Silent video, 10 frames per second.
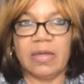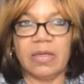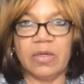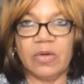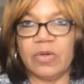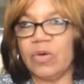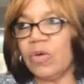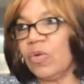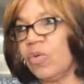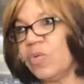you don't
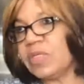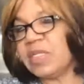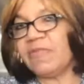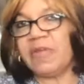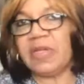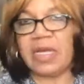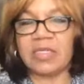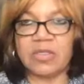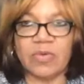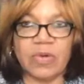know who is living
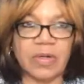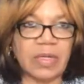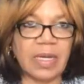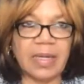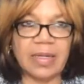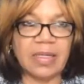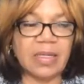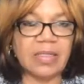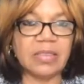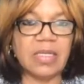next door, and
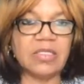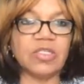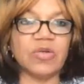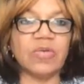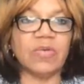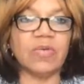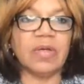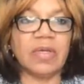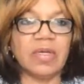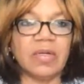it's true.
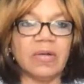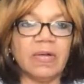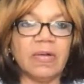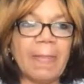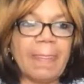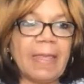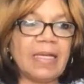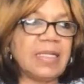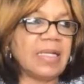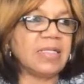
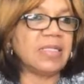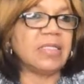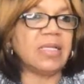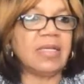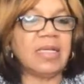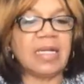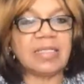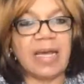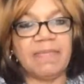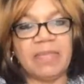And that is the thing that
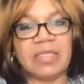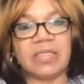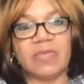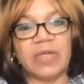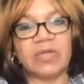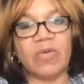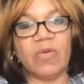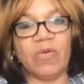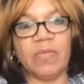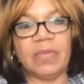I miss with
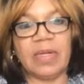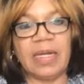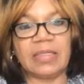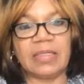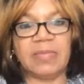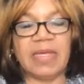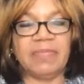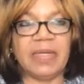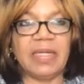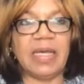home, not
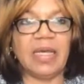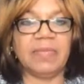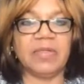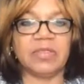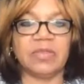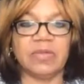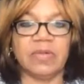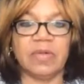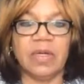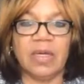being able
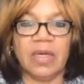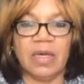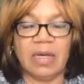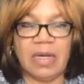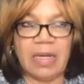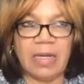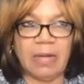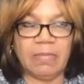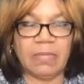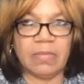to
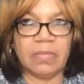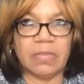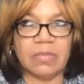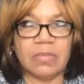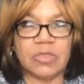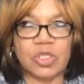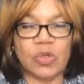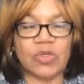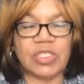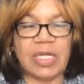um,
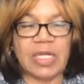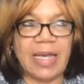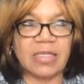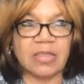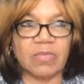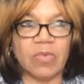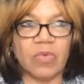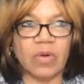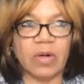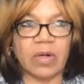socialize
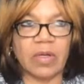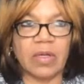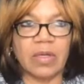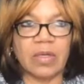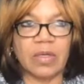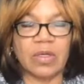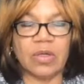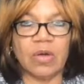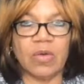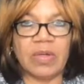more,
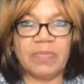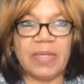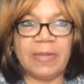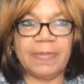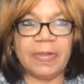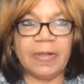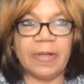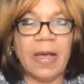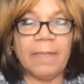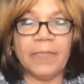with people.
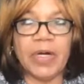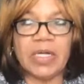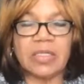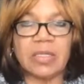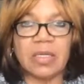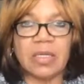But